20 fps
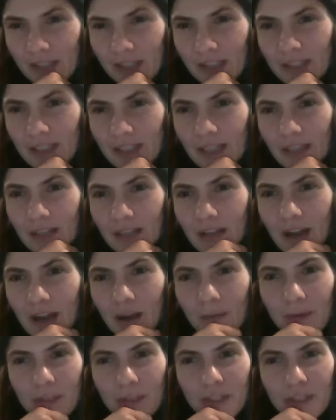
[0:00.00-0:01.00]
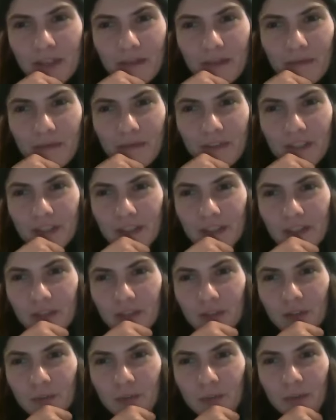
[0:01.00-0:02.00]
He said, how much emphasis
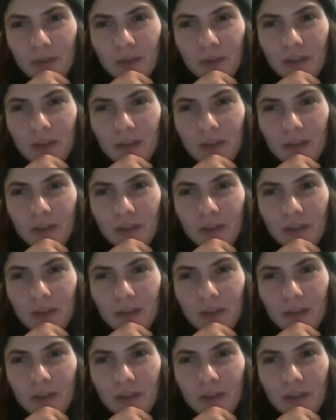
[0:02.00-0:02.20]
do you